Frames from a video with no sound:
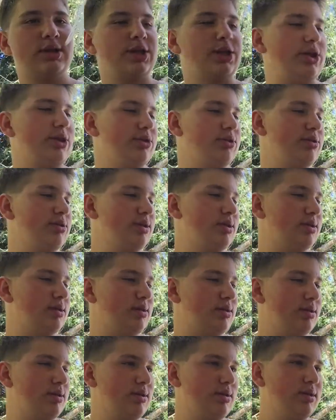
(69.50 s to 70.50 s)
to use.
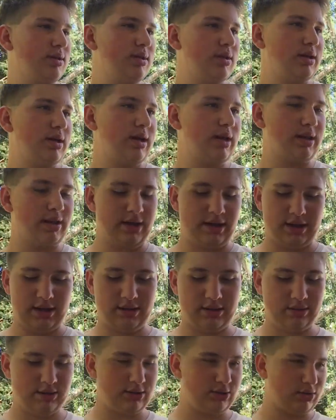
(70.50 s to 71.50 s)
And
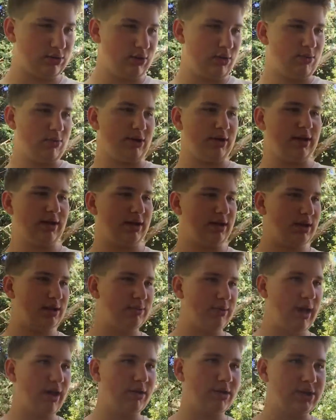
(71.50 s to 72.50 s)
then there's one more thing in this
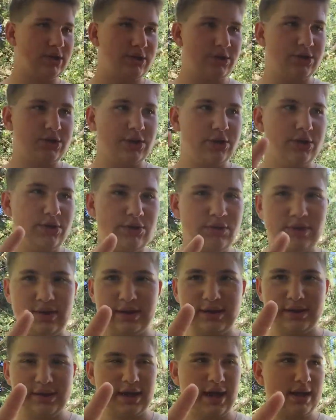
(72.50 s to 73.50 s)
bag, which I'll show you in
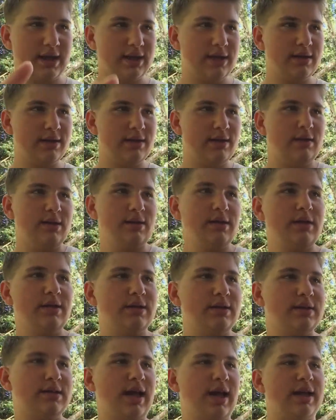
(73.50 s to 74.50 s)
a second.
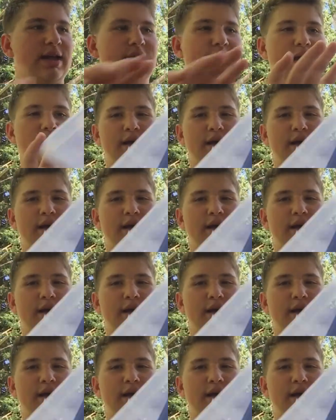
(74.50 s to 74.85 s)
Second, I